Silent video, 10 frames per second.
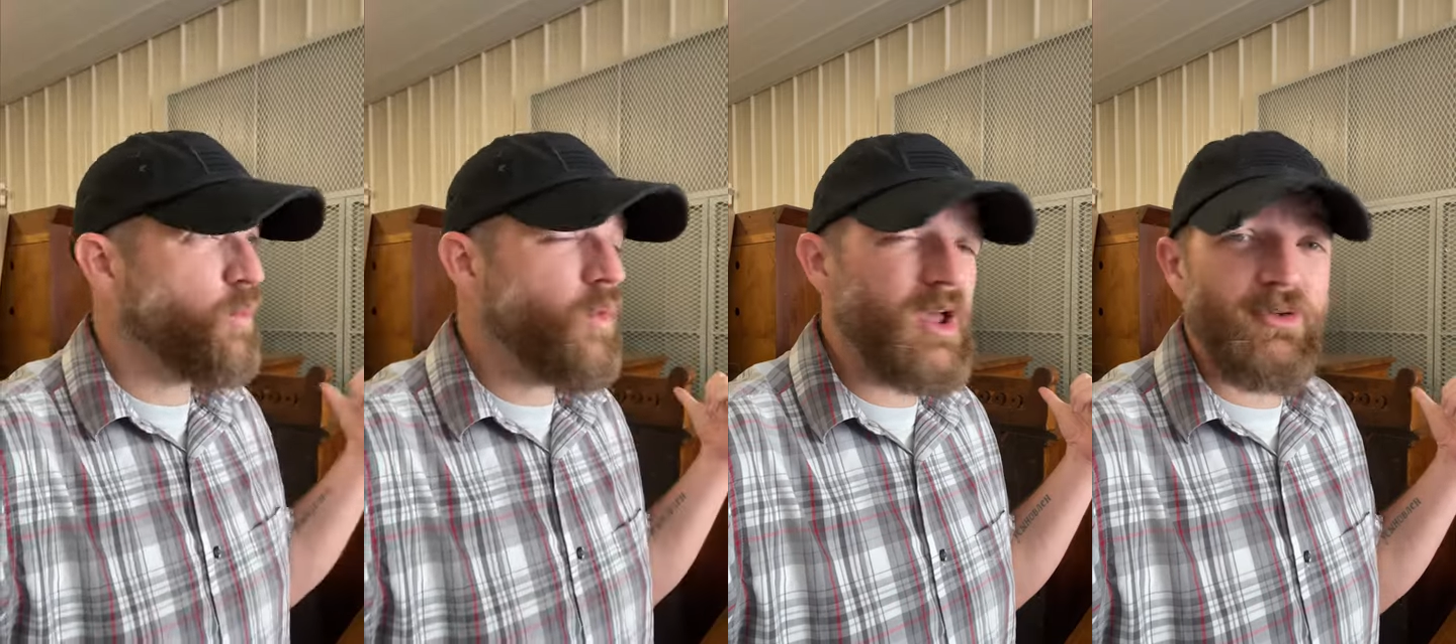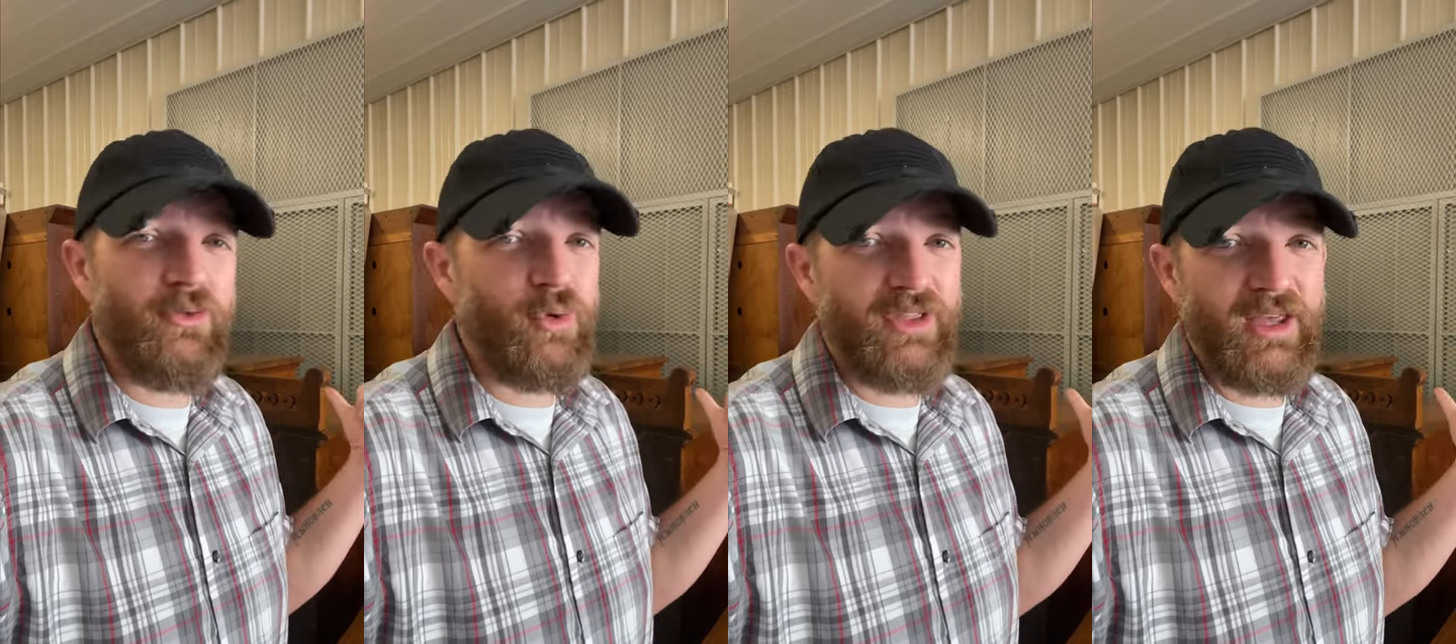way
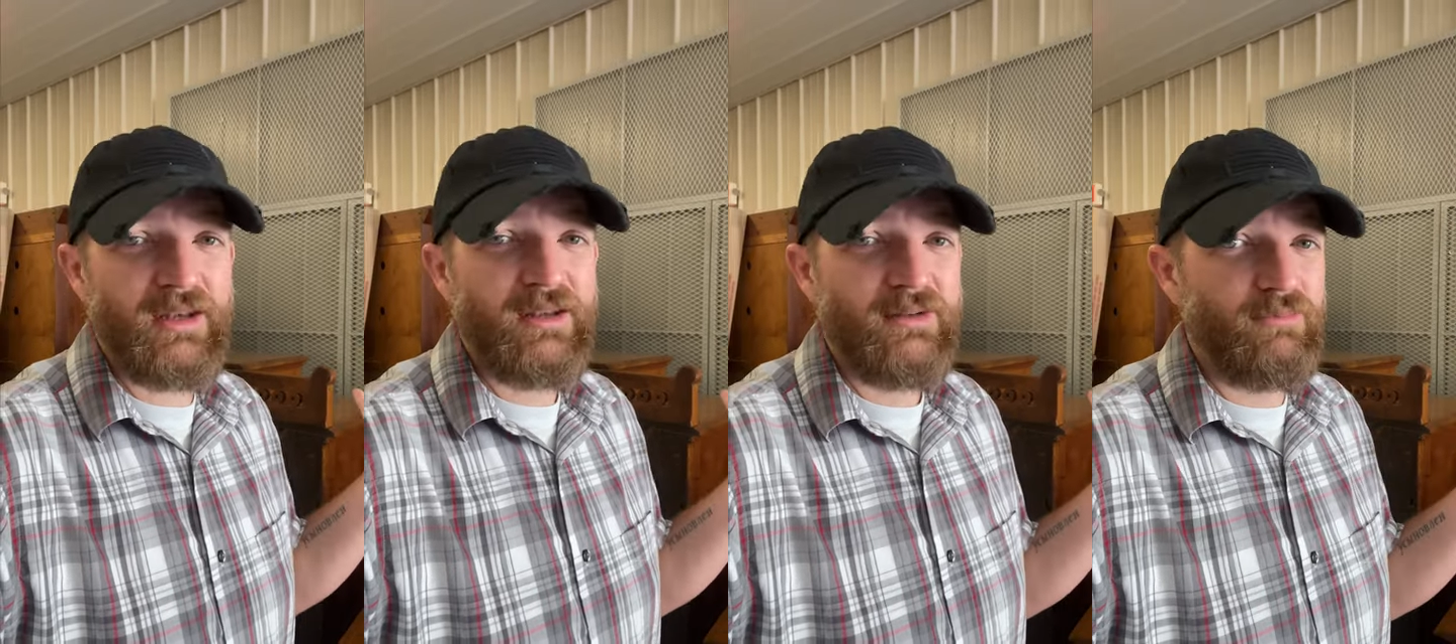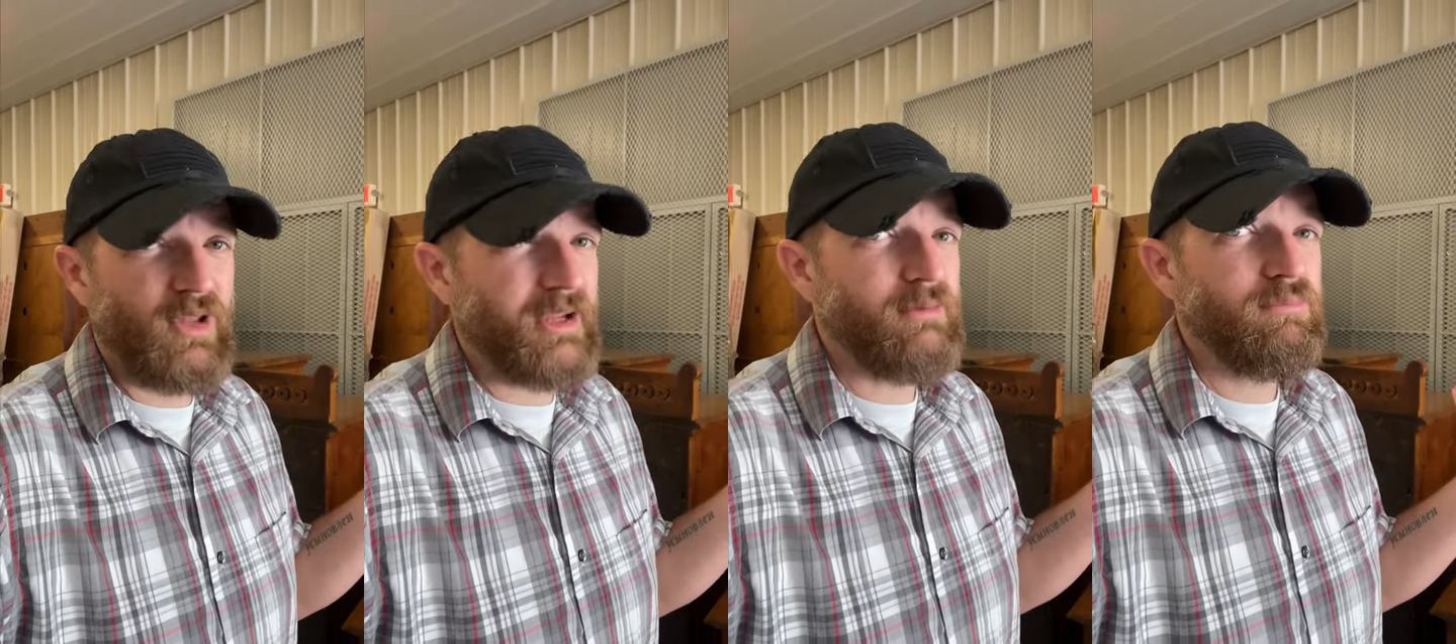before that
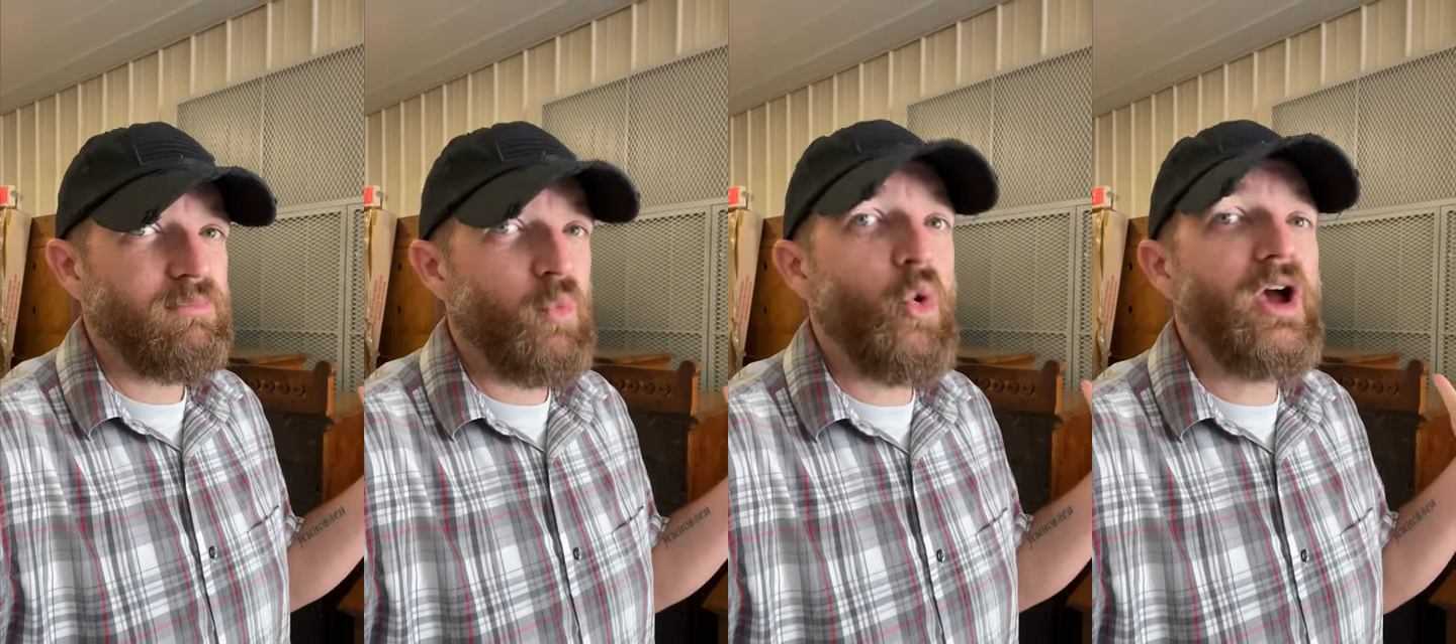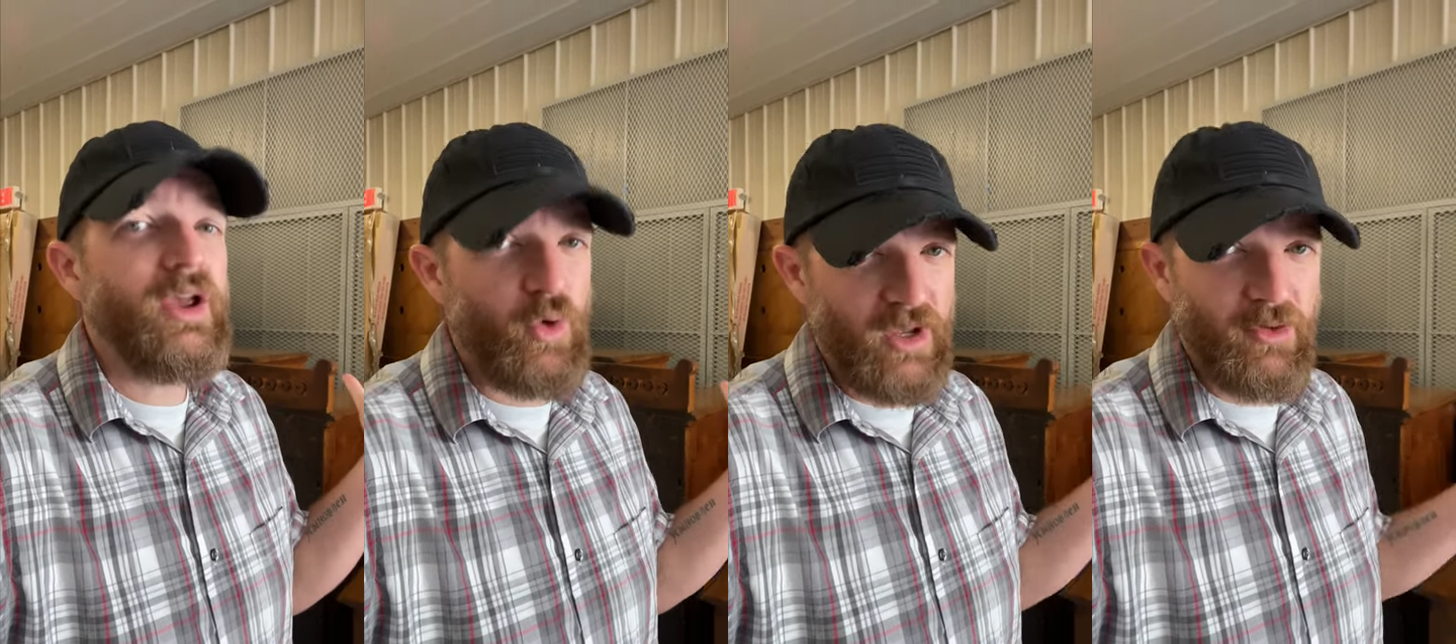like, way,
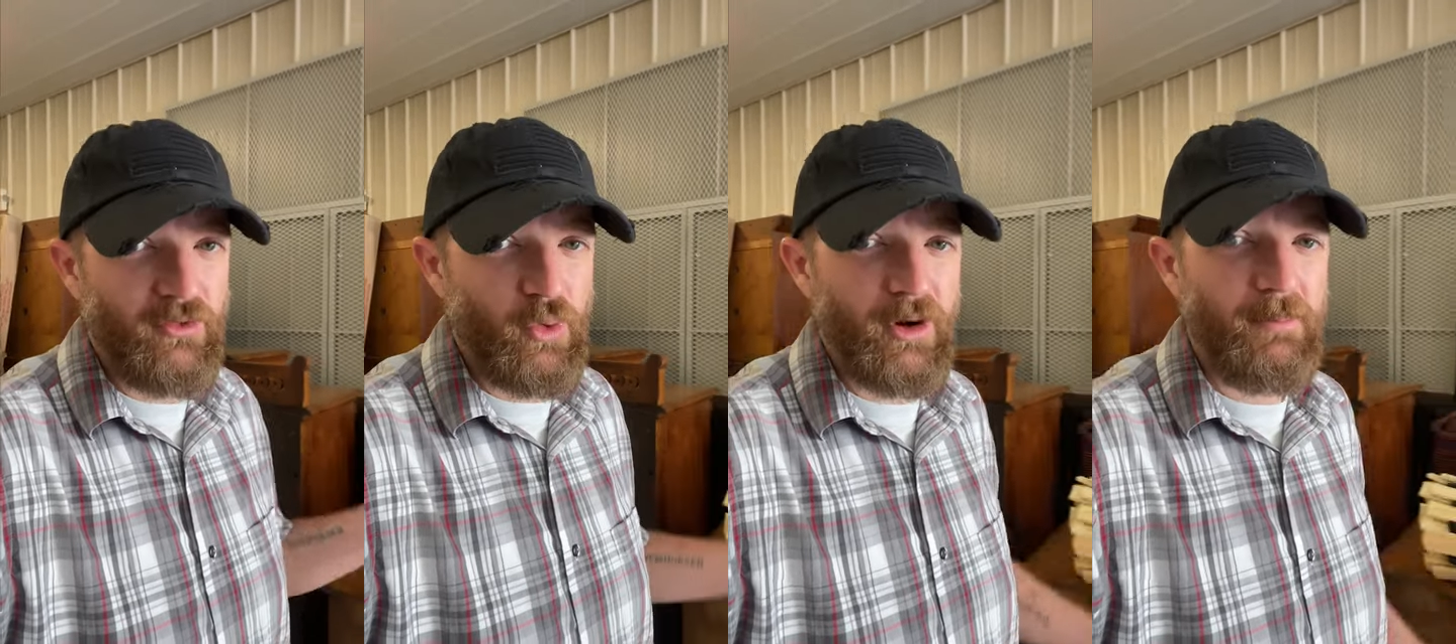way before.